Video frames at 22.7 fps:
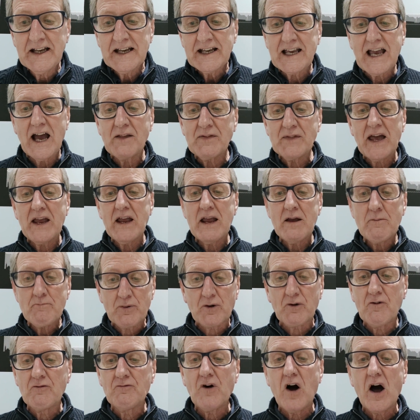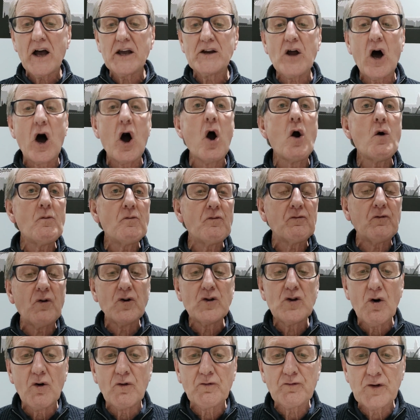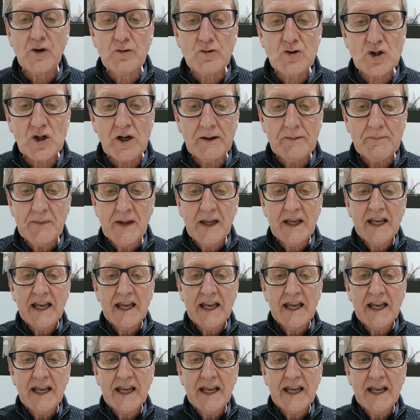Can they provide hope for your future?